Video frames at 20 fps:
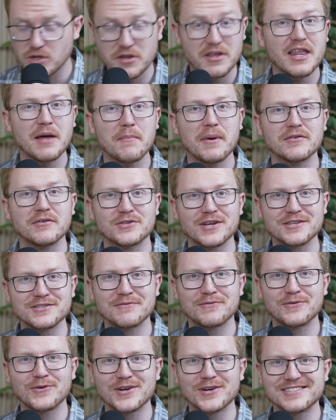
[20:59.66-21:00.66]
I think that about does it
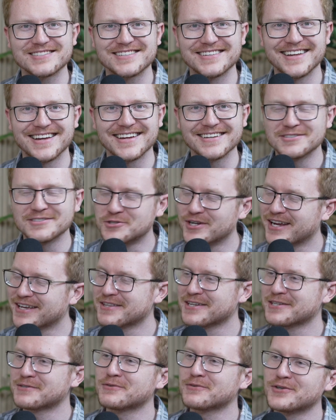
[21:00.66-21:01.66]
for us today. Jake,
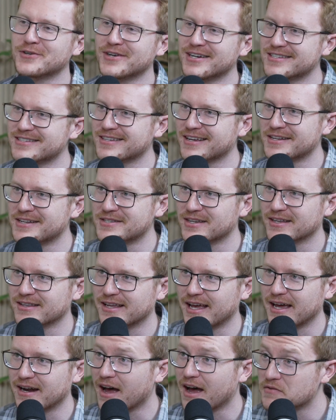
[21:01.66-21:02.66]
thanks for your insights on
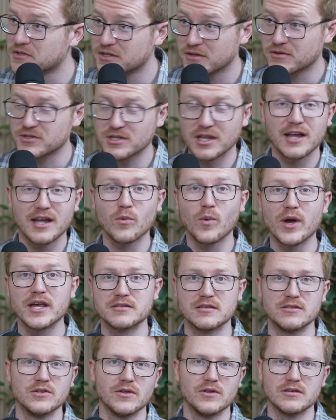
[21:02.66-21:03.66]
that. Obviously, there's a lot of ways
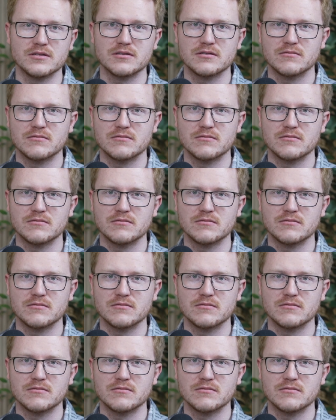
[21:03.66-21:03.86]
to do this,